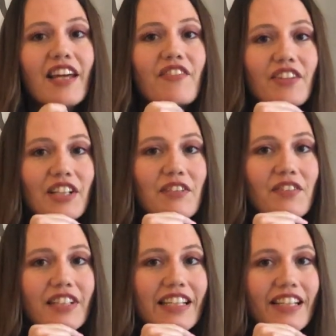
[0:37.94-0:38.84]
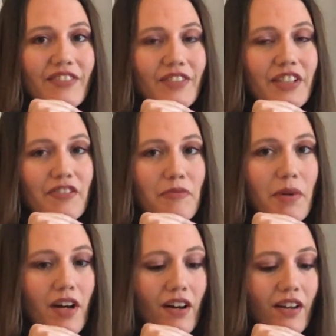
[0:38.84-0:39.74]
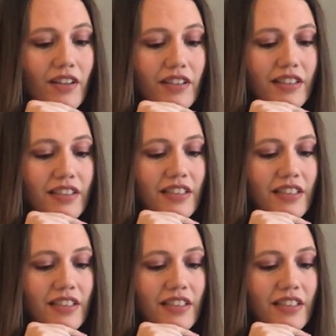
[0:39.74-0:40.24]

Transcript: they really want to get rid of Paul.